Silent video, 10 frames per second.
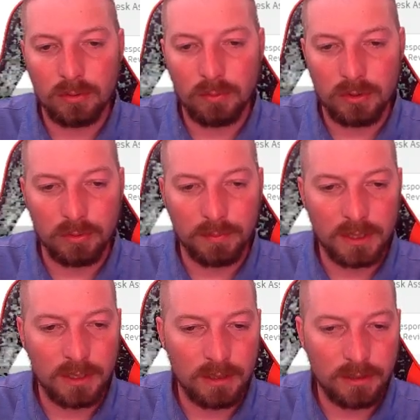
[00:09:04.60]
which will
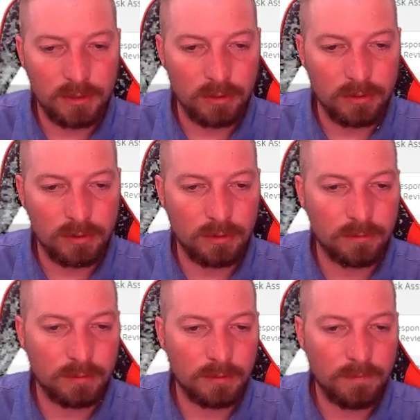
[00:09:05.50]
be a series
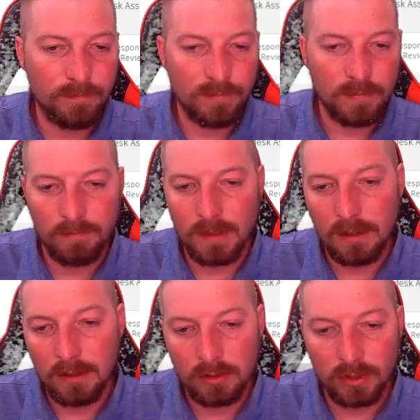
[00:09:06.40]
of
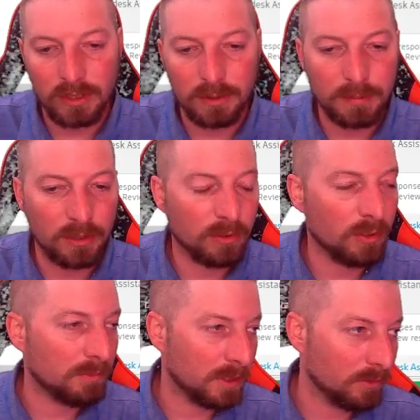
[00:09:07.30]
slightly bigger
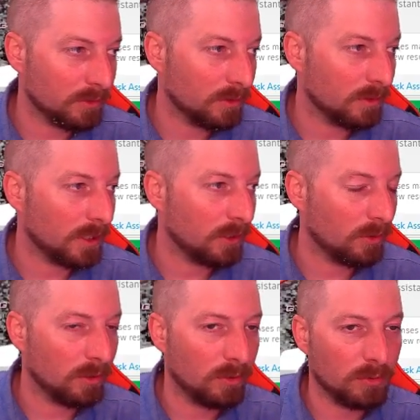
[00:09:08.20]
thumbnails that you
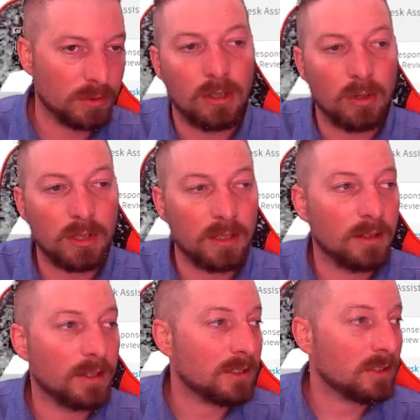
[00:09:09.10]
can use. Okay, that's